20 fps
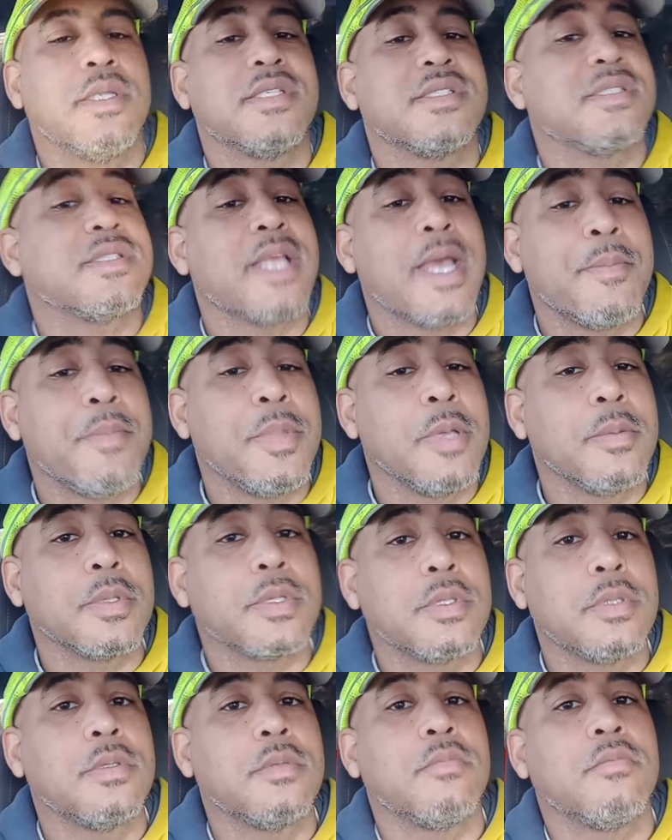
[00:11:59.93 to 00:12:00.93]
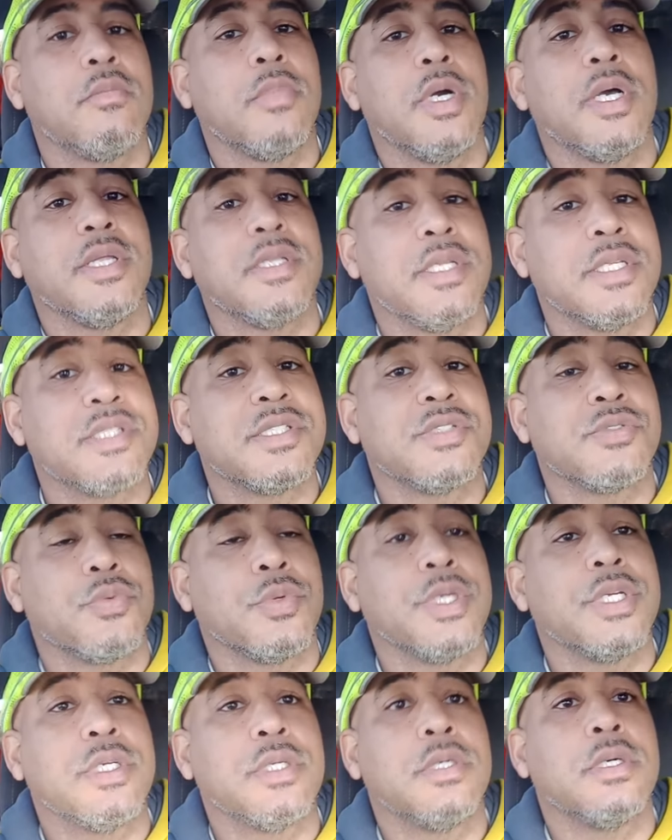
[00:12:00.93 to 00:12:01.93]
this is not biblical, but this is
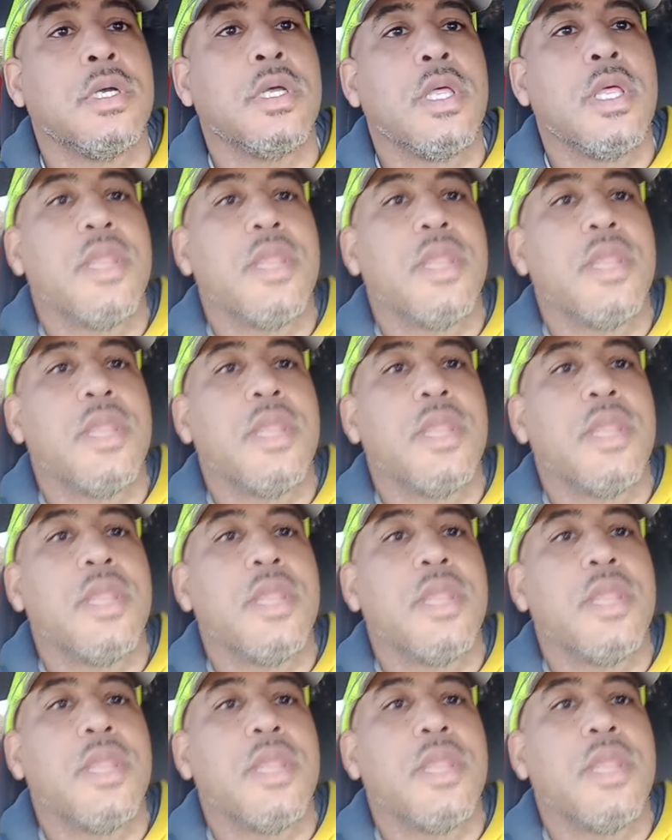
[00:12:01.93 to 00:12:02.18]
real.